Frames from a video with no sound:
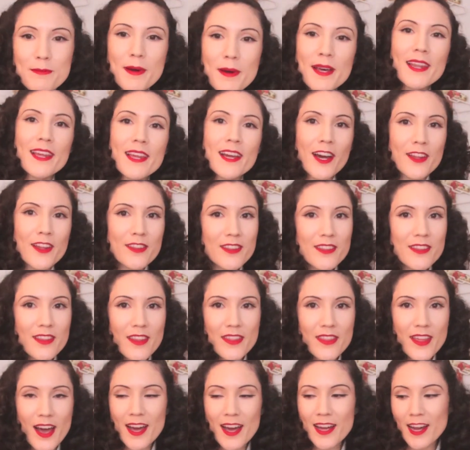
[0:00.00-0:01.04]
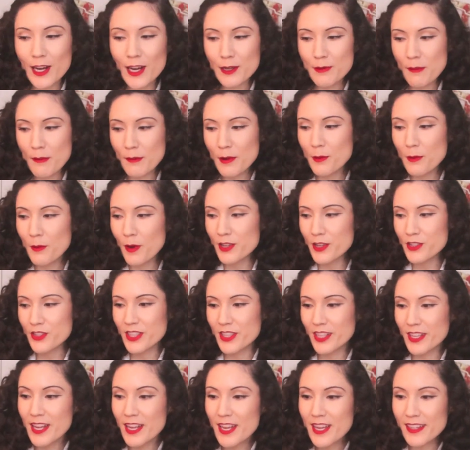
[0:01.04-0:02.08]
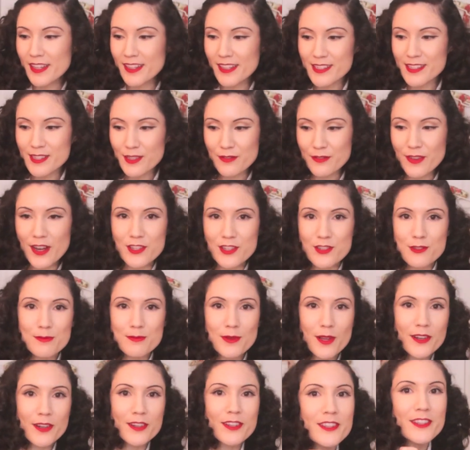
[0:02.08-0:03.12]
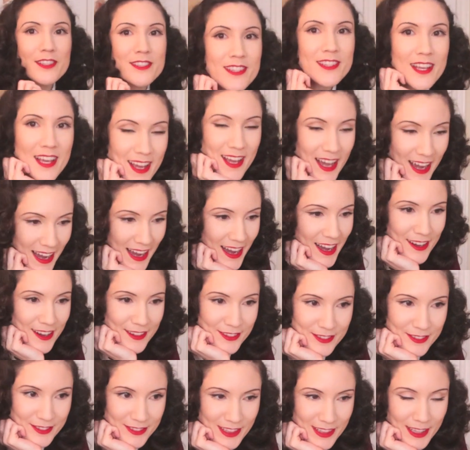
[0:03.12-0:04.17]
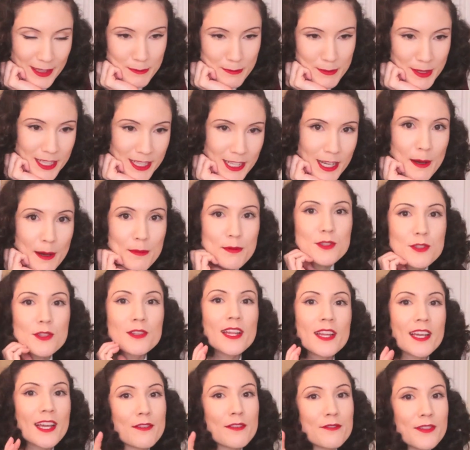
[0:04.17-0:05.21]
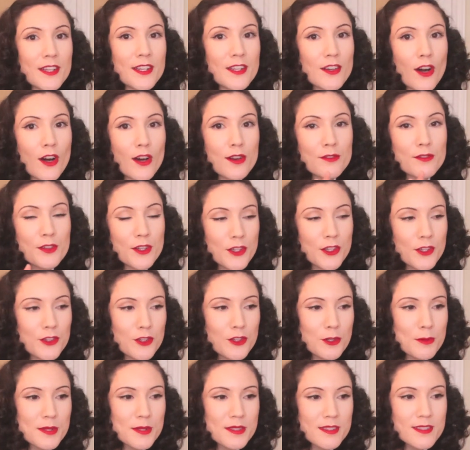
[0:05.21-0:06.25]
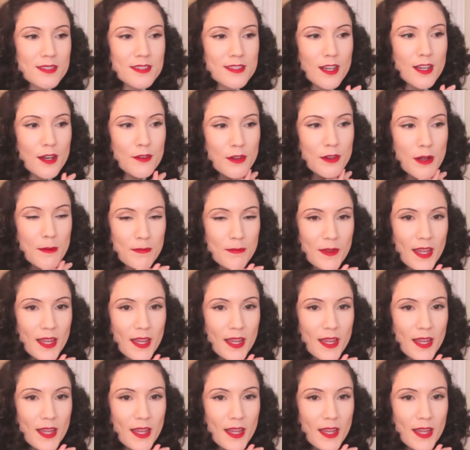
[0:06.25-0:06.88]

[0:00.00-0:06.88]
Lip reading: But like other than that, I remember watching these fashion bloggers have like meetups or like a VidCon for YouTubers and stuff,